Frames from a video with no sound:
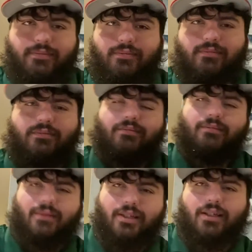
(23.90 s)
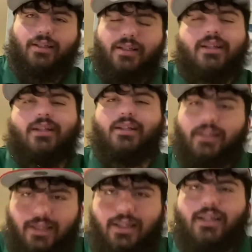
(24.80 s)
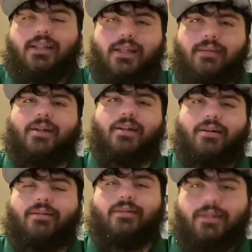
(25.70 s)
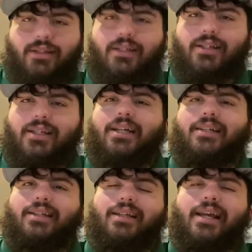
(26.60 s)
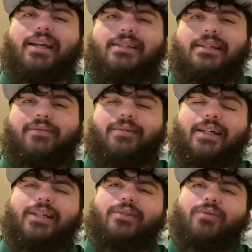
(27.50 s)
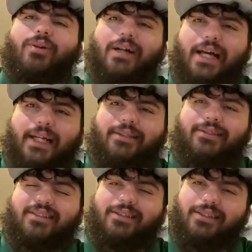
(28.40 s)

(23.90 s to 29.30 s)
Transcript: Yeah, bro. You got the gas everywhere. You got the raw hat on.